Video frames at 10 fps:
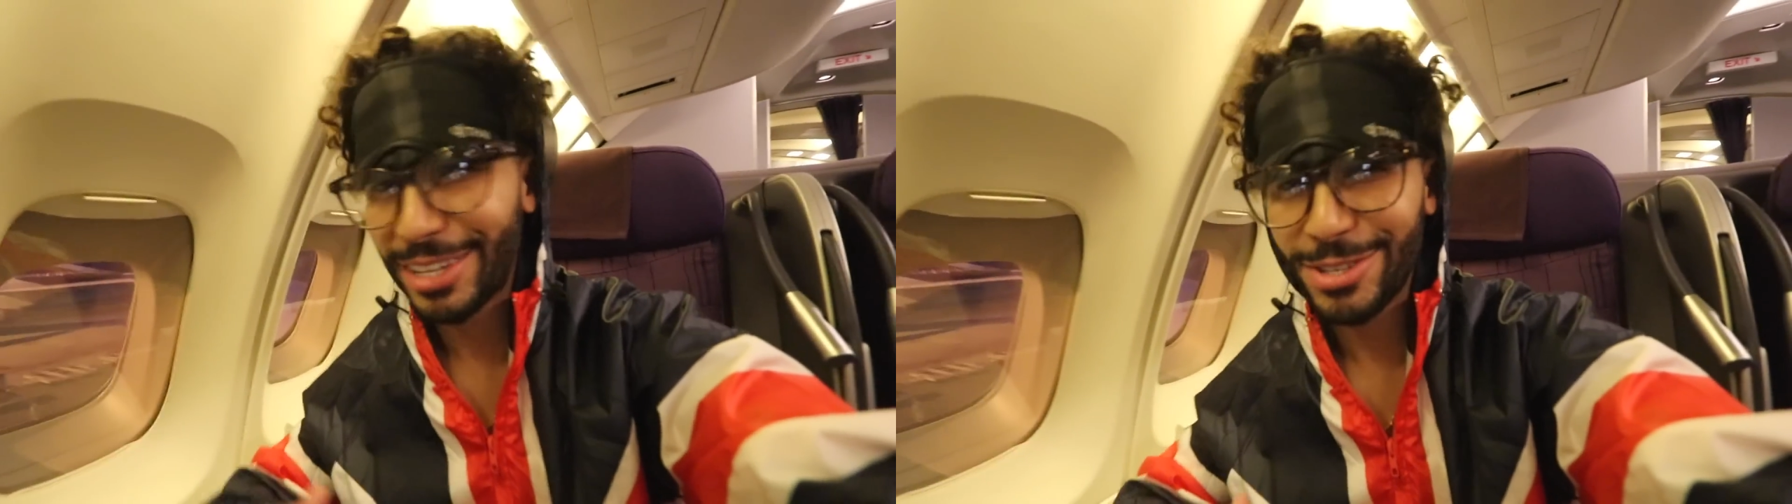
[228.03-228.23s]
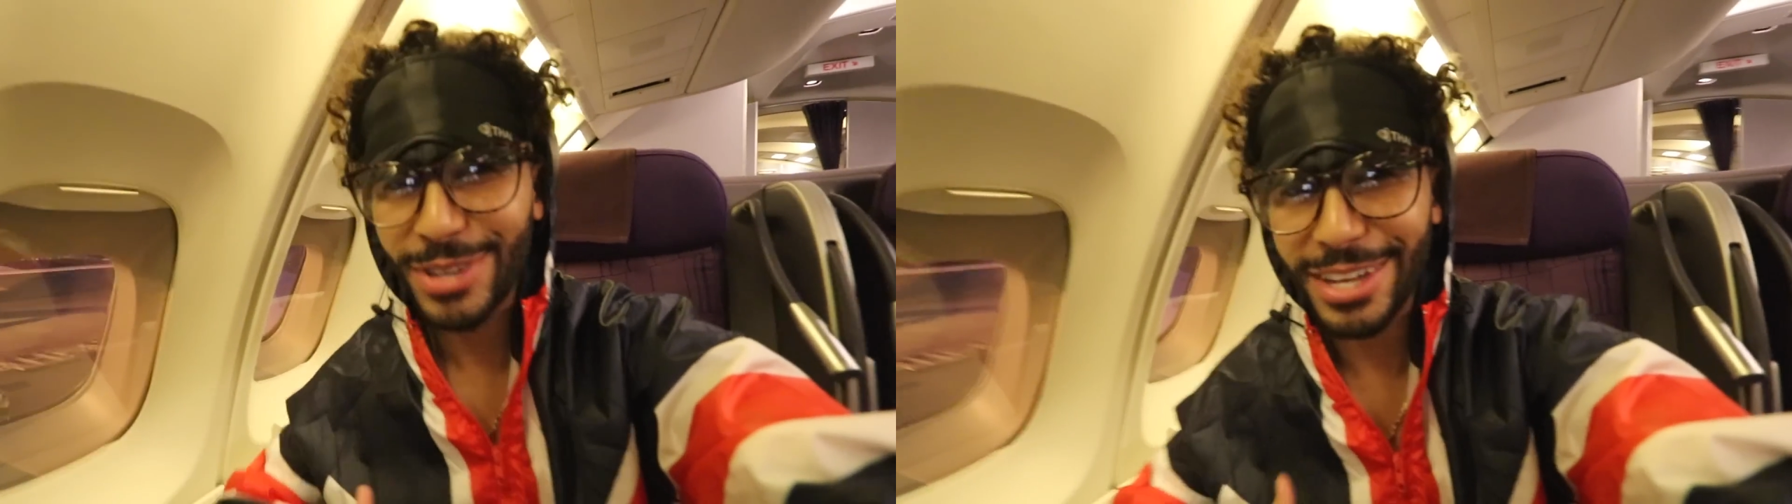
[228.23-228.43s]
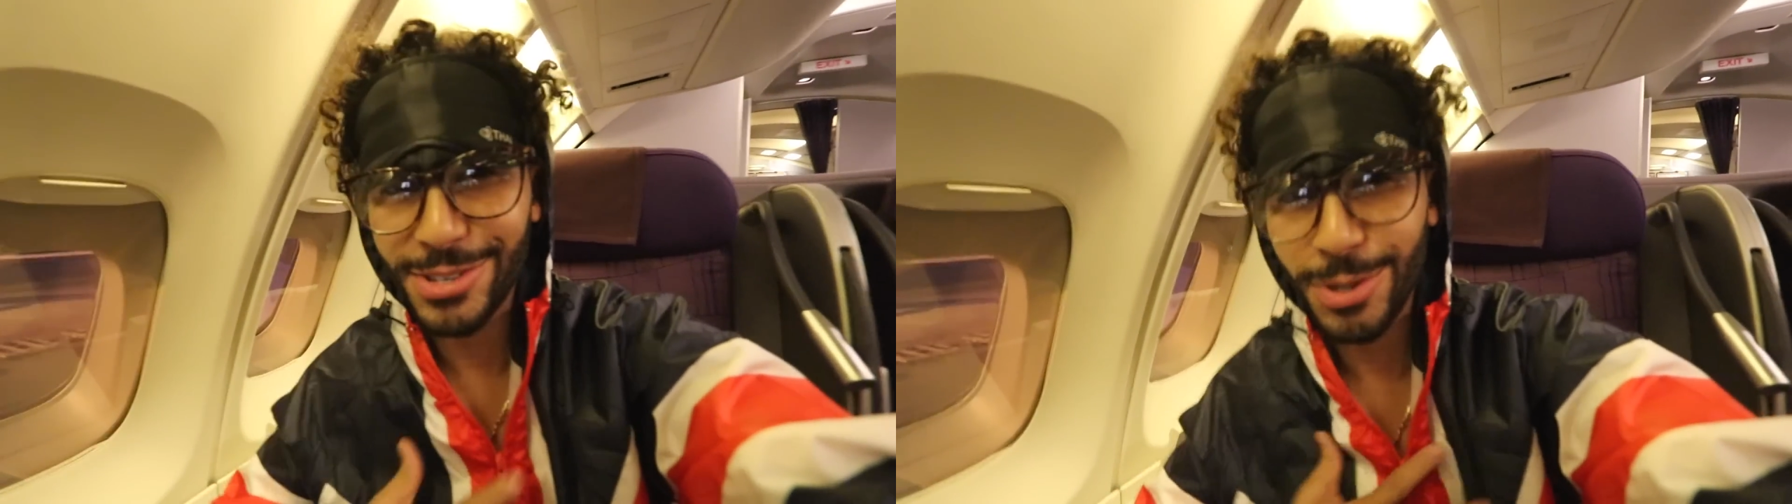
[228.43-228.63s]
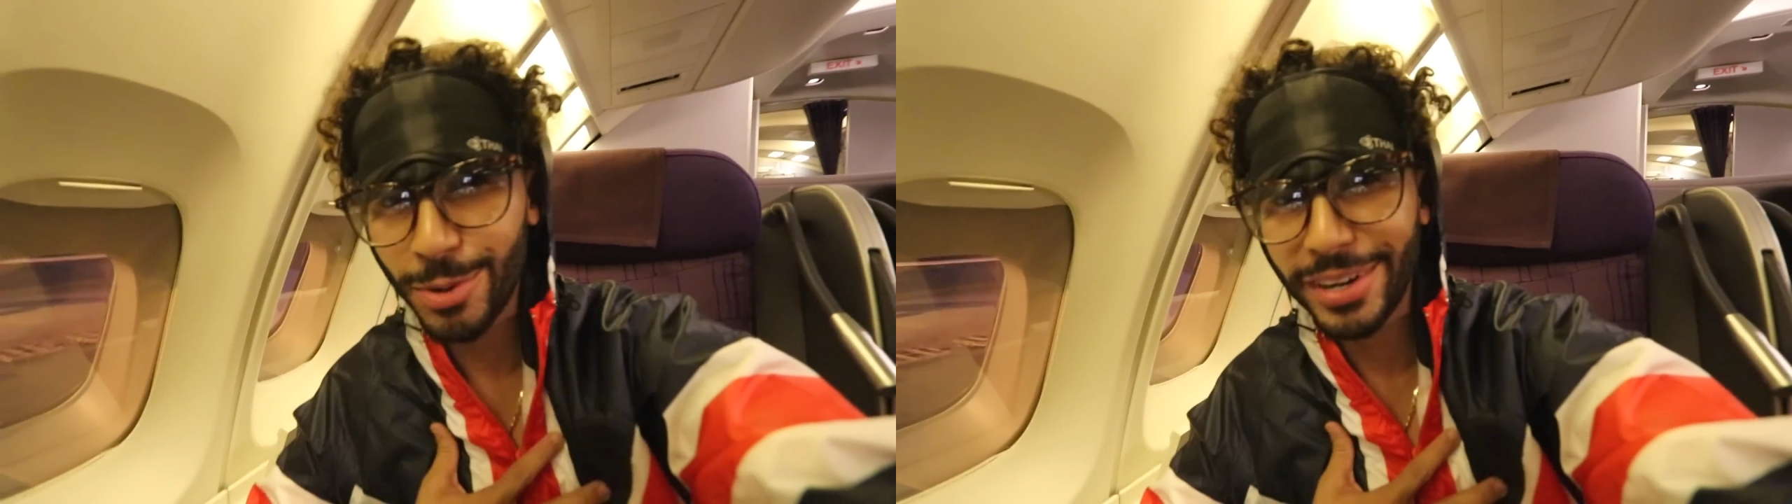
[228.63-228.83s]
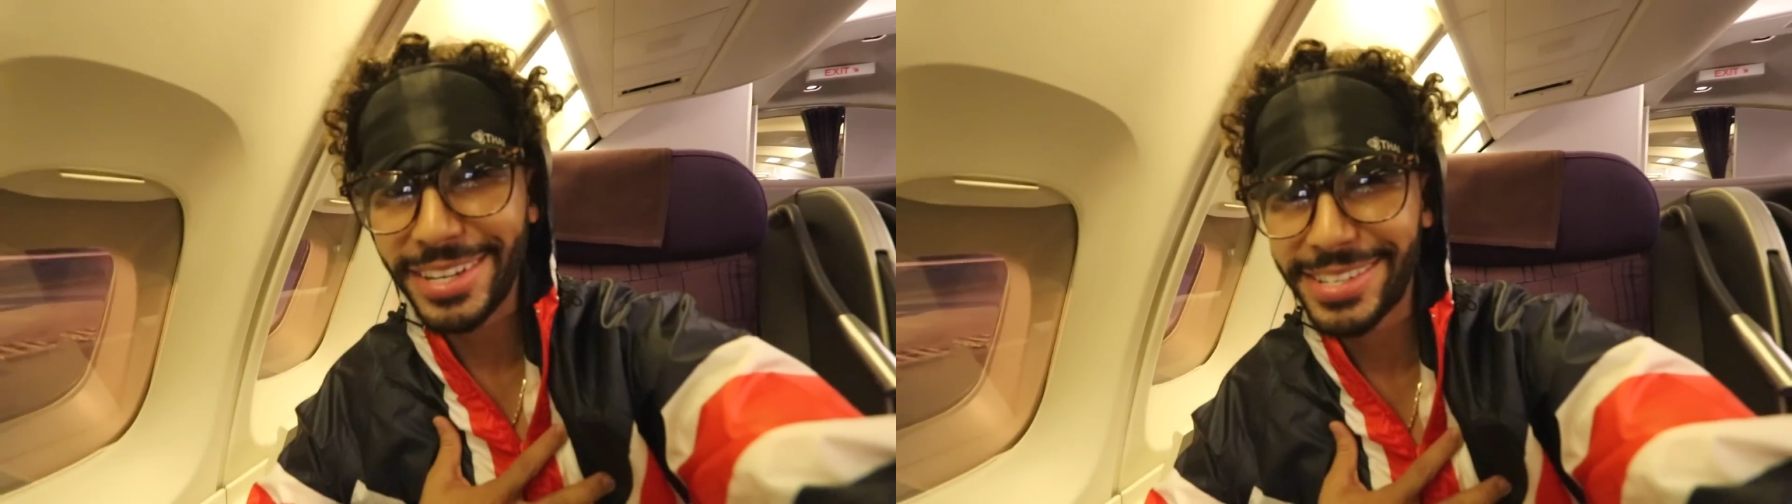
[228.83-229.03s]
because you get so
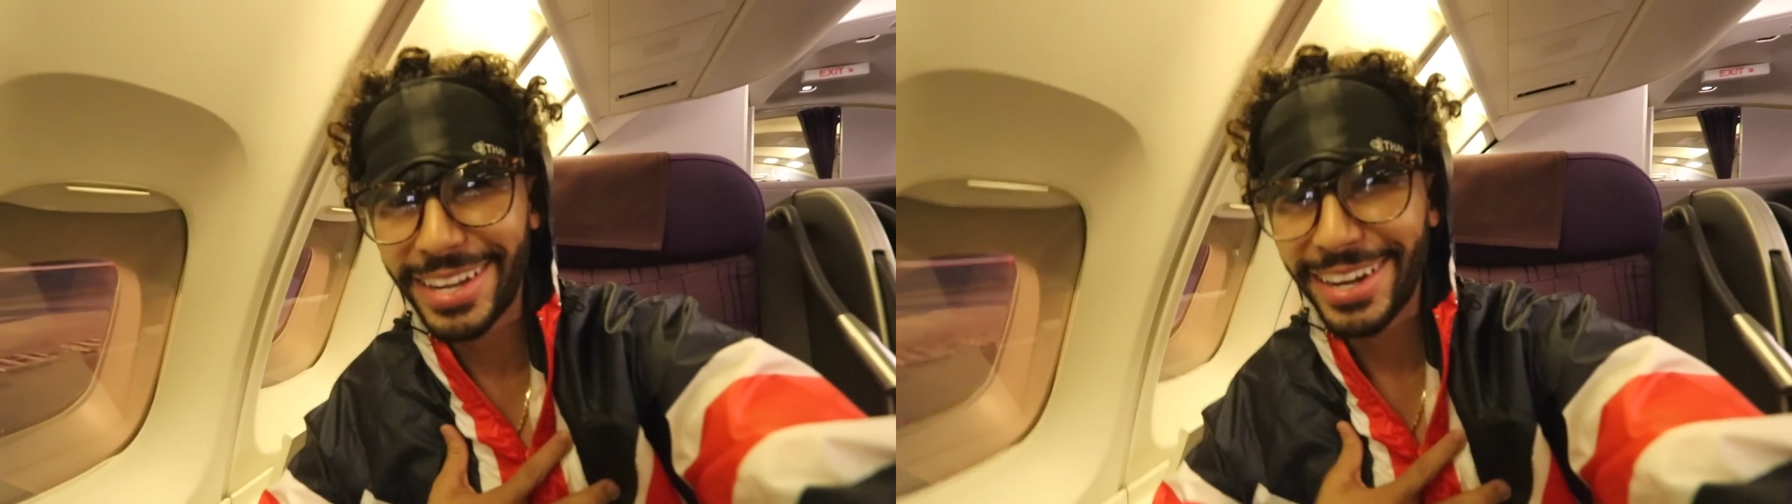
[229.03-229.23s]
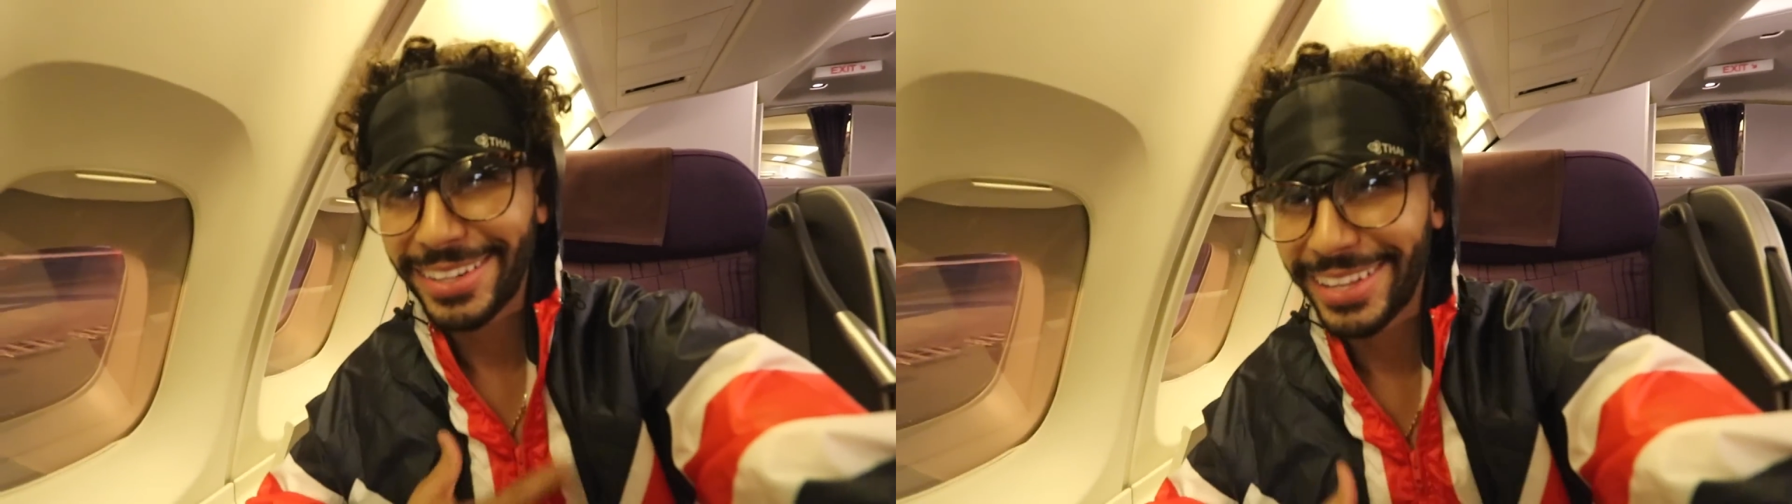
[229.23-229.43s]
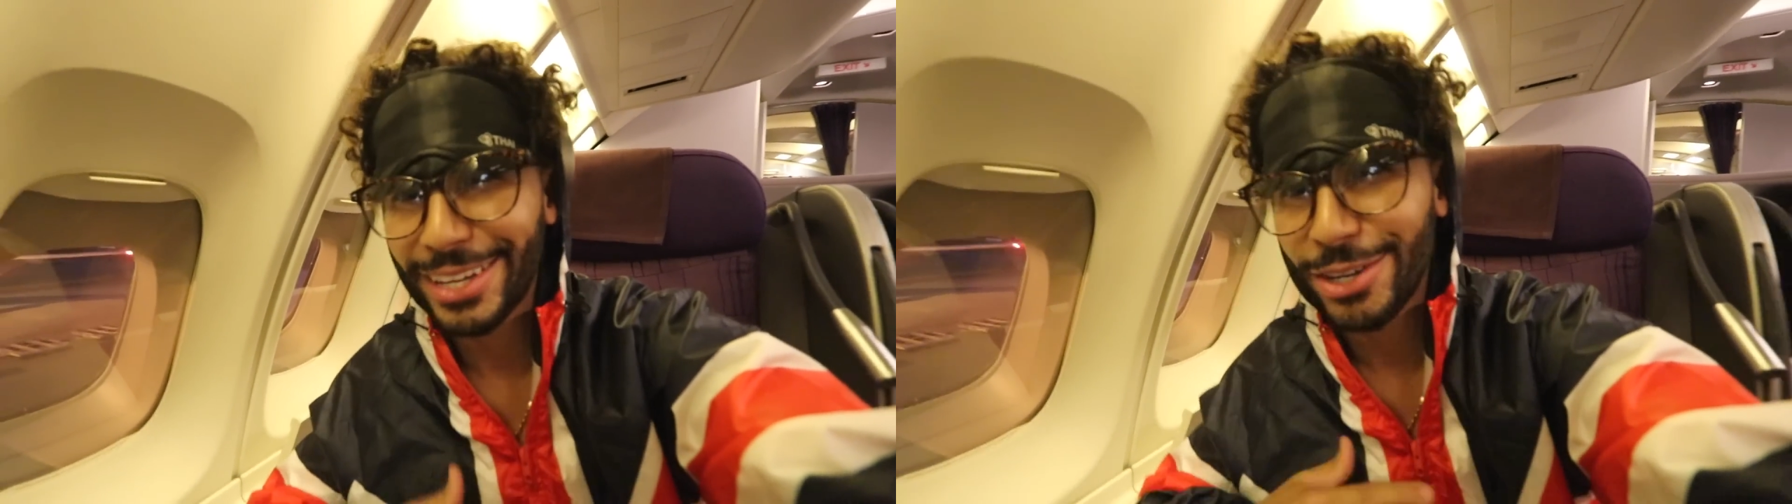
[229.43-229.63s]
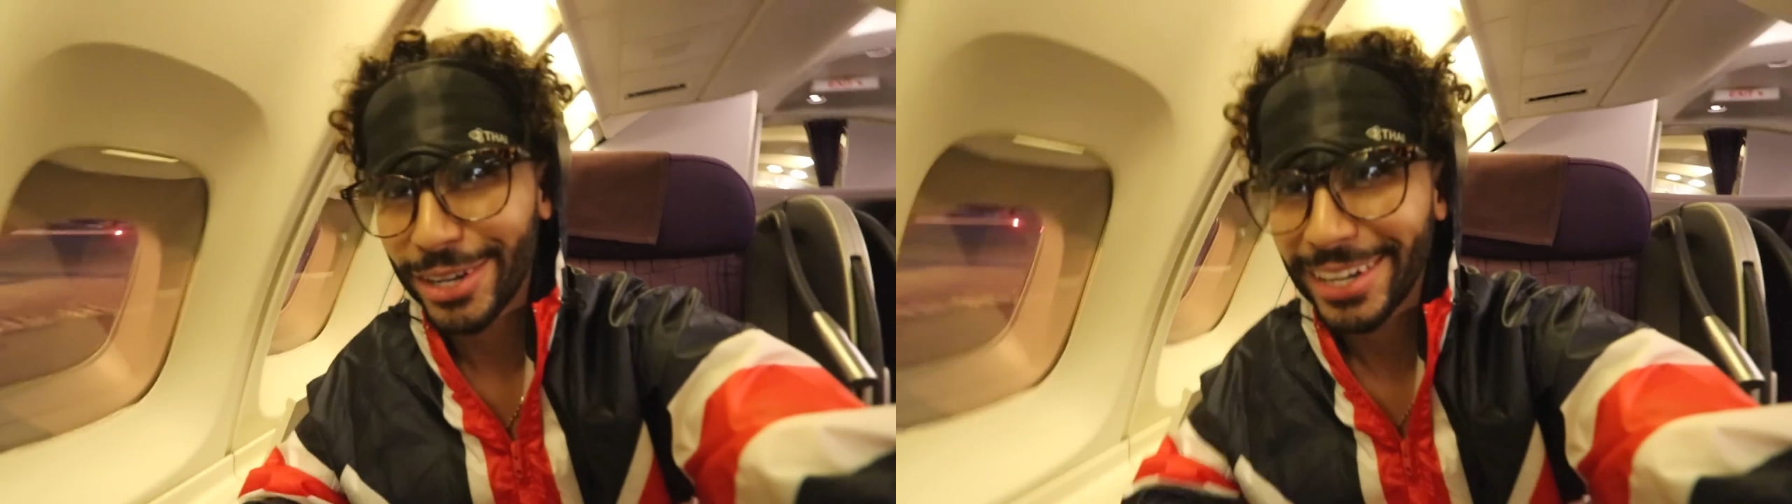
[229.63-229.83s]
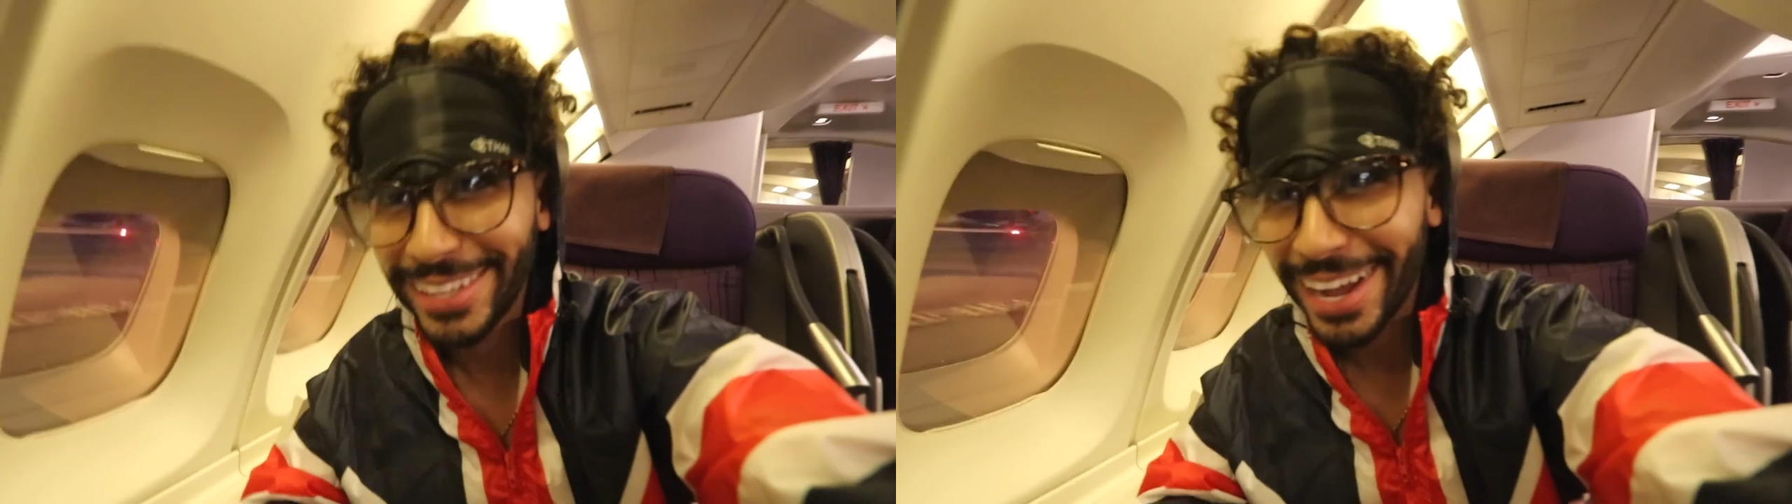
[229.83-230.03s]
worried and scared thinking you're
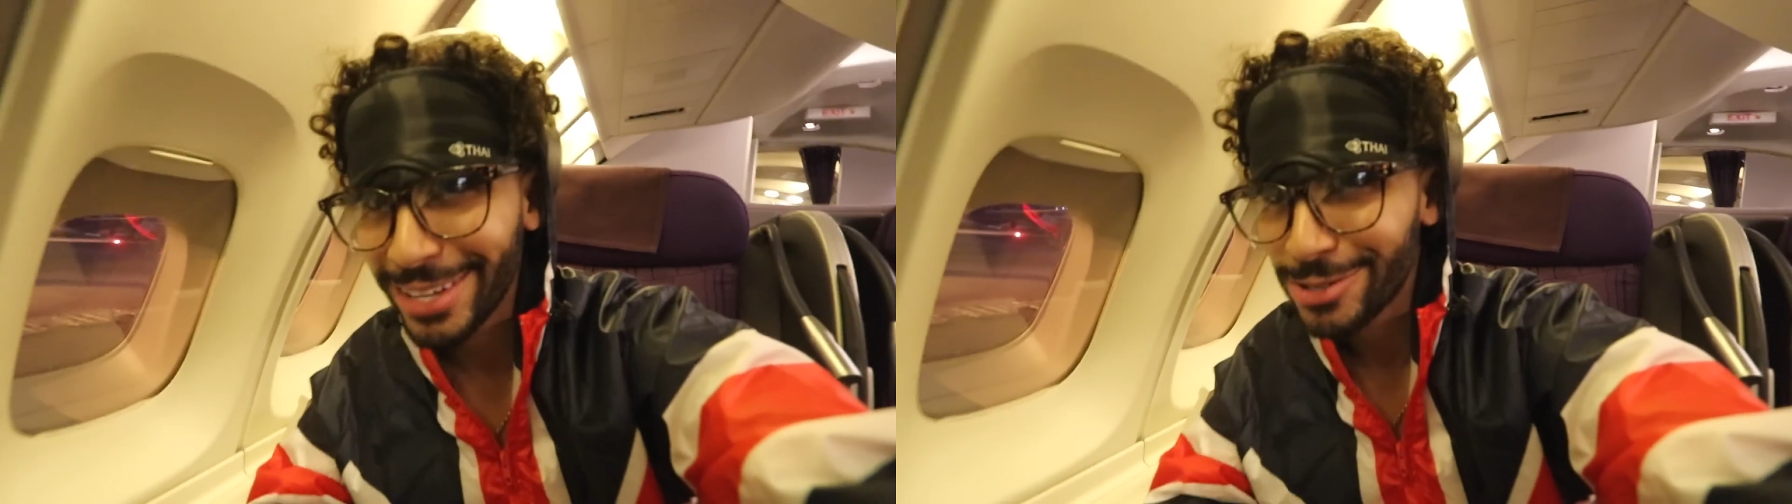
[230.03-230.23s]
gonna die.